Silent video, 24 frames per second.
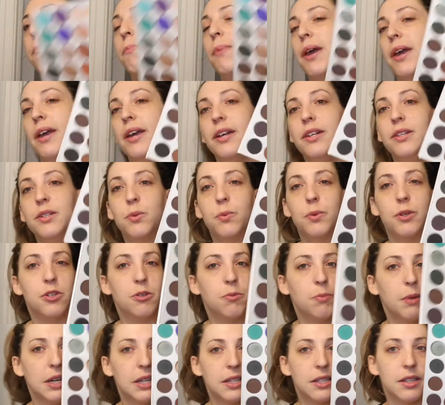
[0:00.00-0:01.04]
pans, which
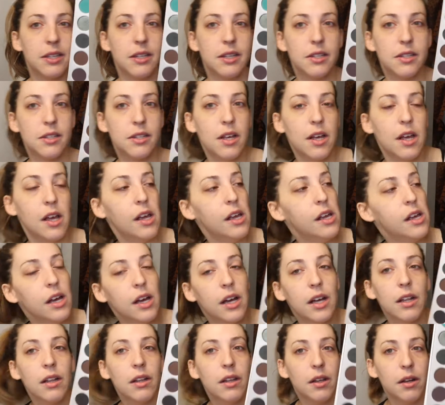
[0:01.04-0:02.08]
makes this
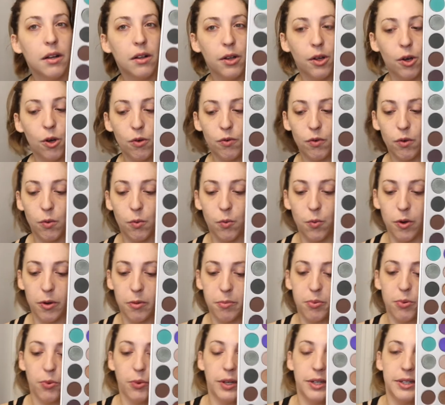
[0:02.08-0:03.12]
a little over
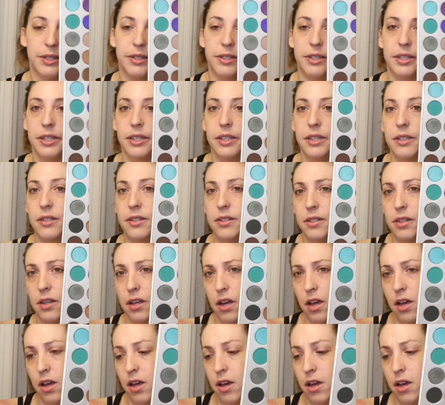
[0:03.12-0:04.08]
1.6.